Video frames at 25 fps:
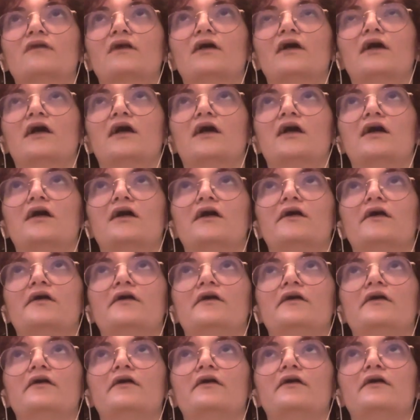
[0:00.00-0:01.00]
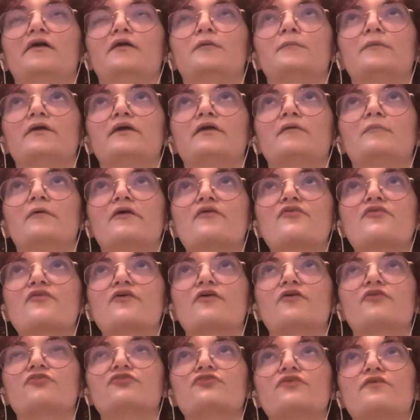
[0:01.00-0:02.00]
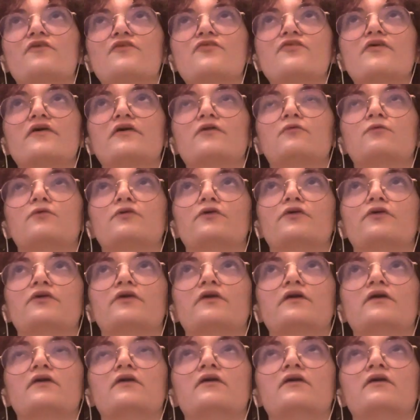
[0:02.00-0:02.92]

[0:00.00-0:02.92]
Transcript: I admitted myself to the psych ward